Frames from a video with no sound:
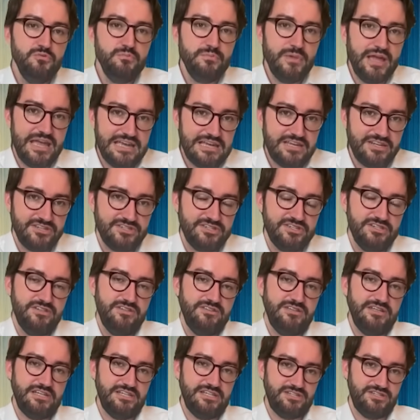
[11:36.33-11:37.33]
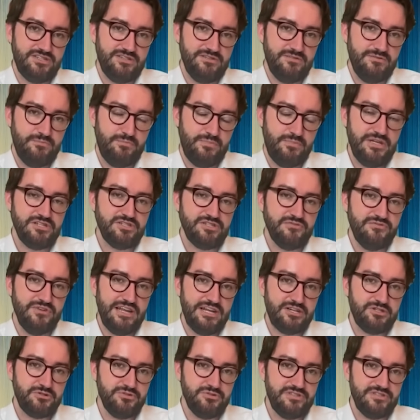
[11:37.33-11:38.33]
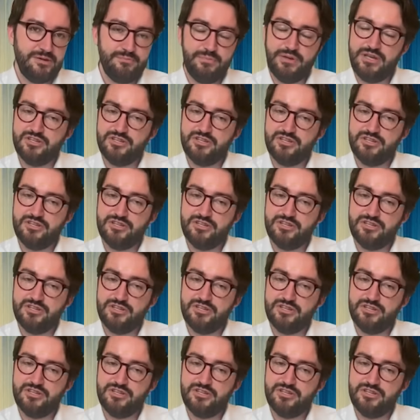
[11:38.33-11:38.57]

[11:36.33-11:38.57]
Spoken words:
makes these pieces of electrotech,